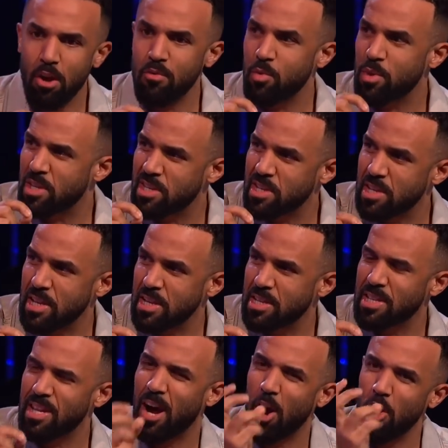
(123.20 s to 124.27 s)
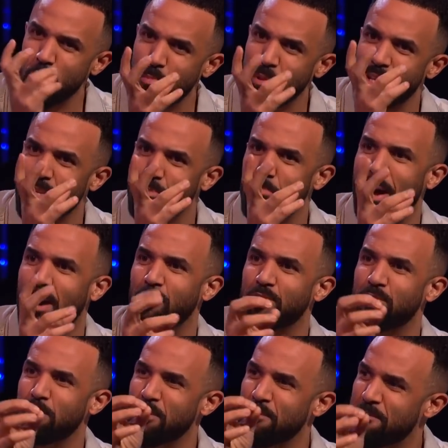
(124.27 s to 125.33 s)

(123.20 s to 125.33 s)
over with the seeds and it opened its mouth to be